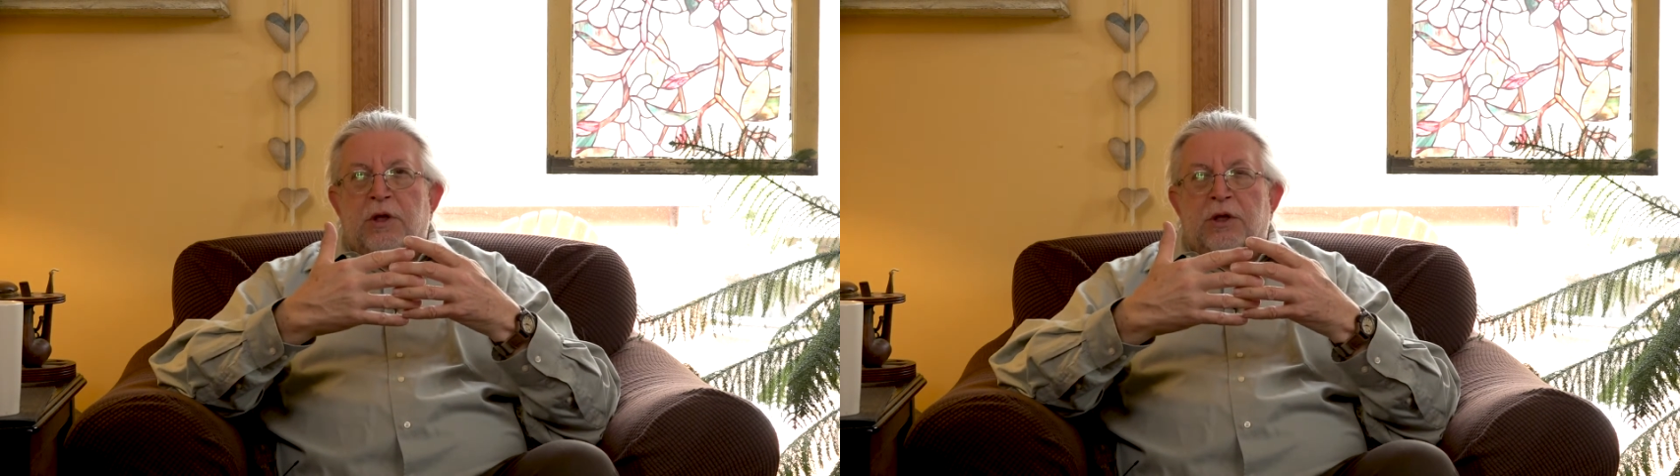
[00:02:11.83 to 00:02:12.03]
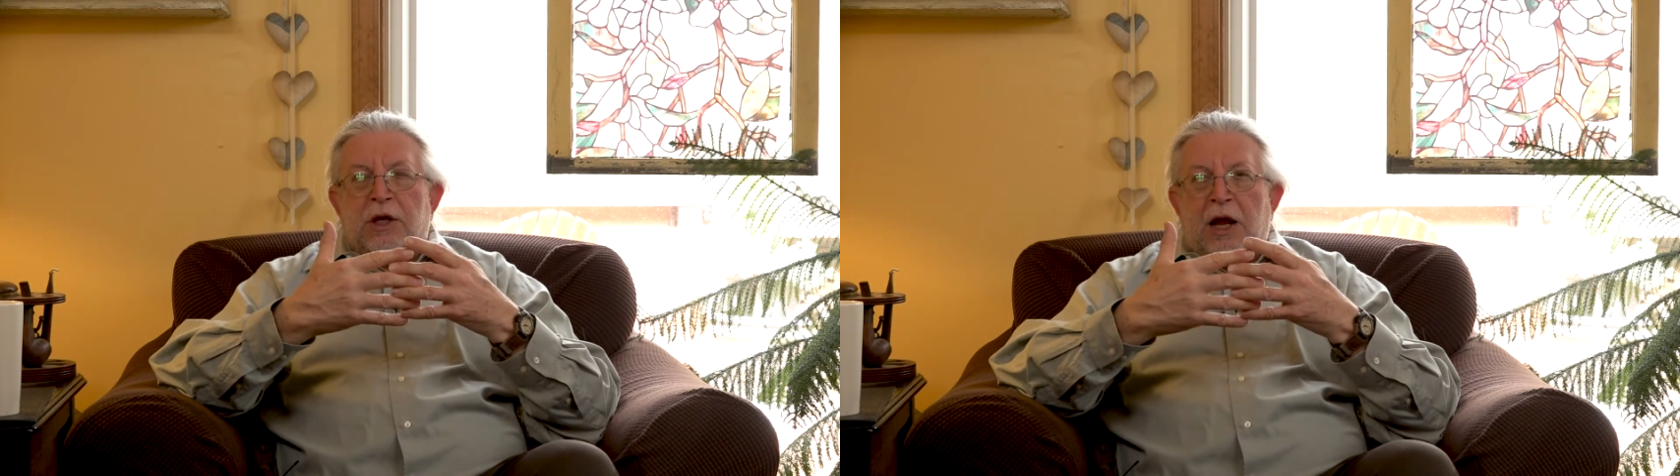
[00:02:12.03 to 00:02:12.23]

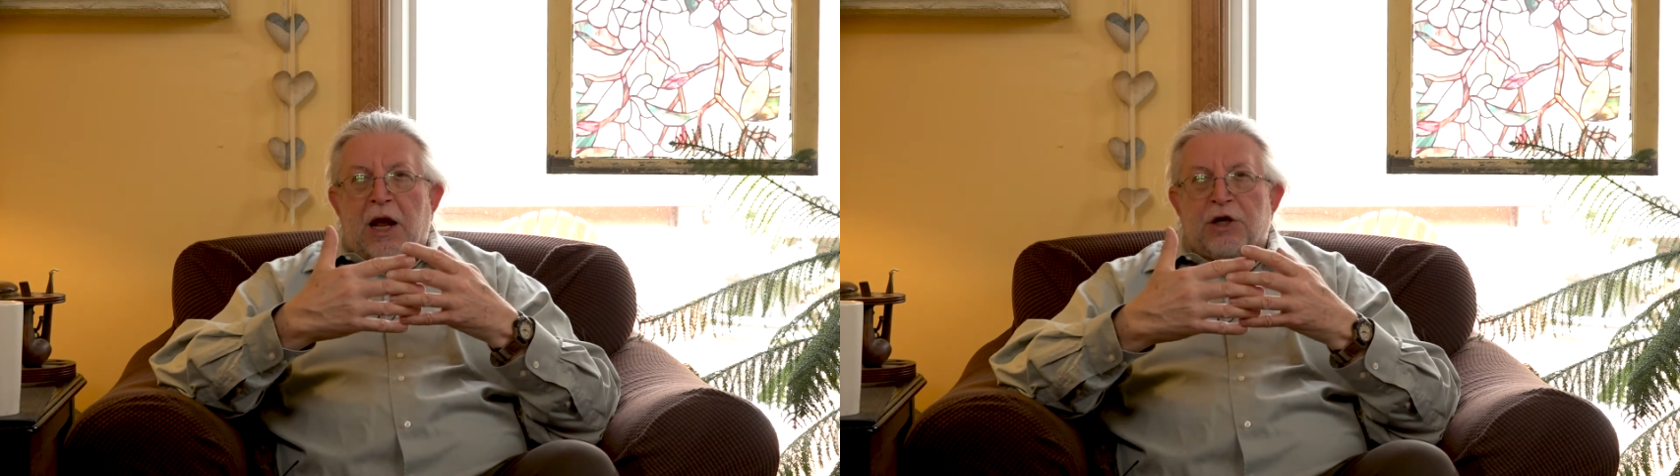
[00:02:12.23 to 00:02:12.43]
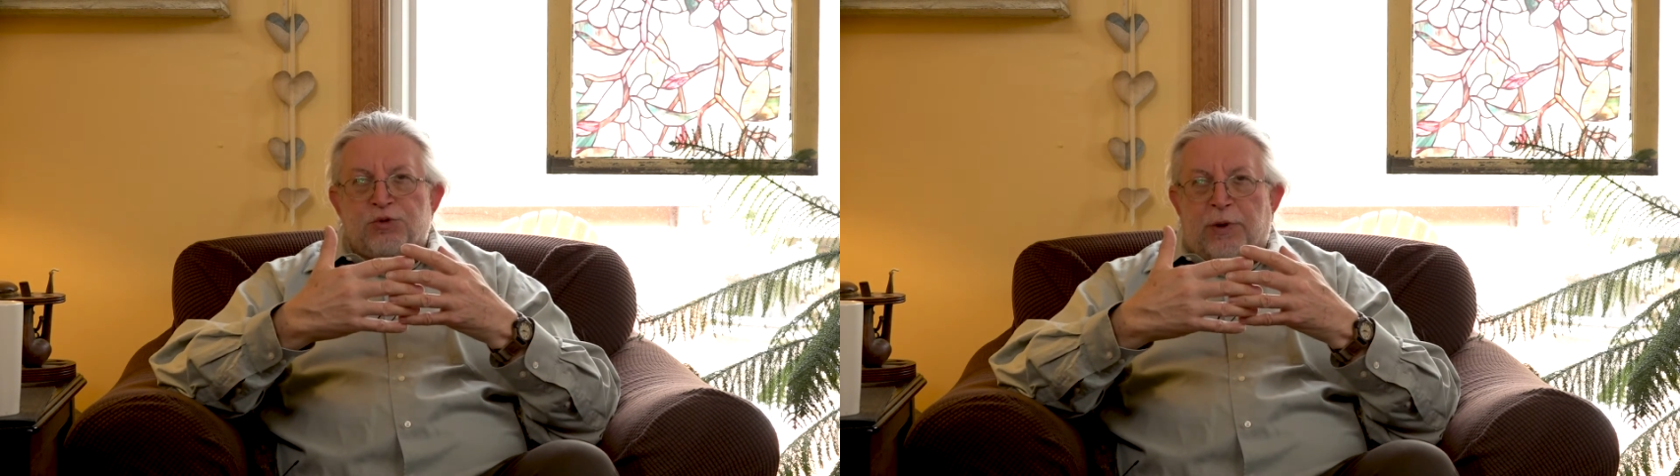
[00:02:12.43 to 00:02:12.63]
than the
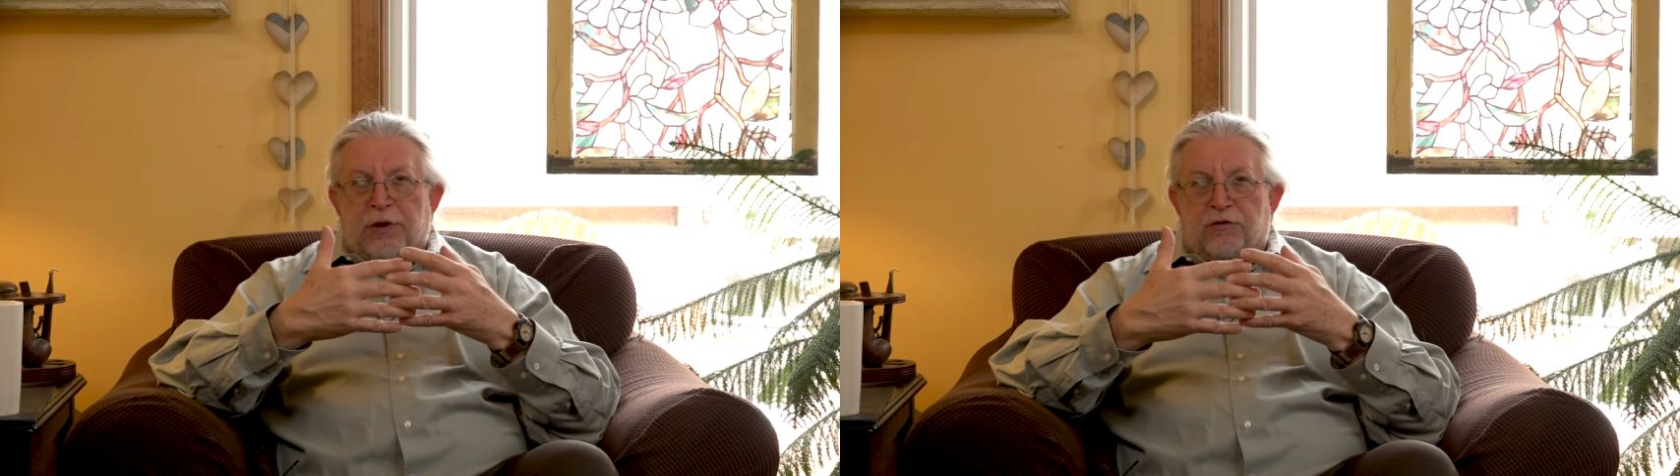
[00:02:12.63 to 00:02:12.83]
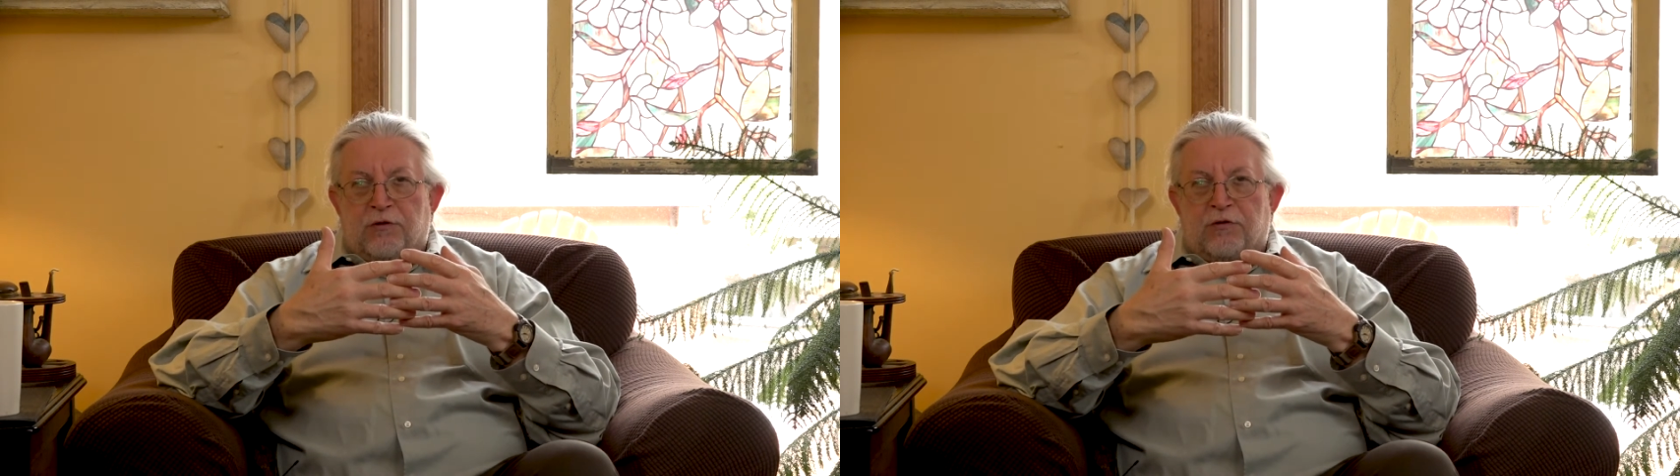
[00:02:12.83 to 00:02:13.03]
cash
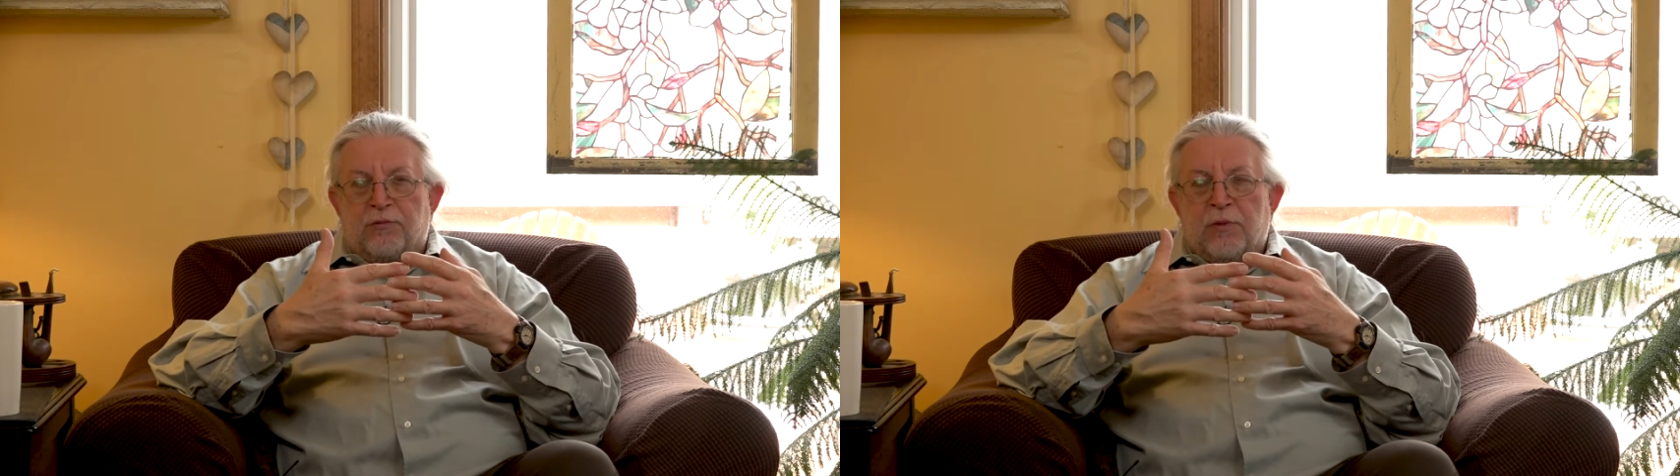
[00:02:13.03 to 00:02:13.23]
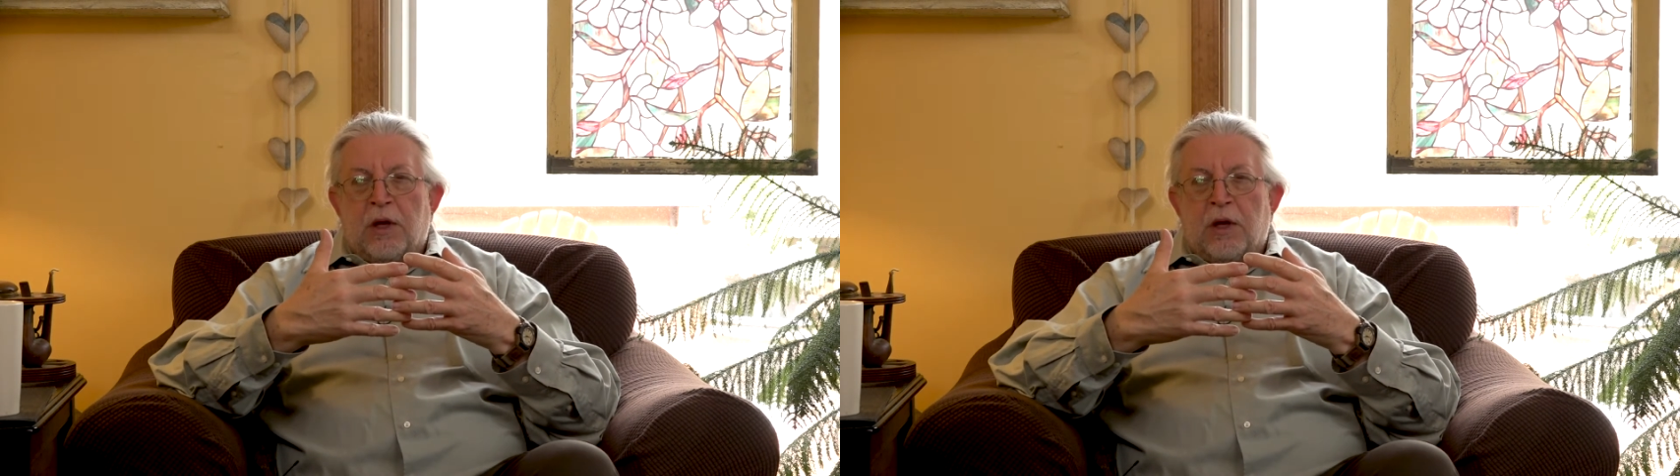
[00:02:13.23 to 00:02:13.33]
basis.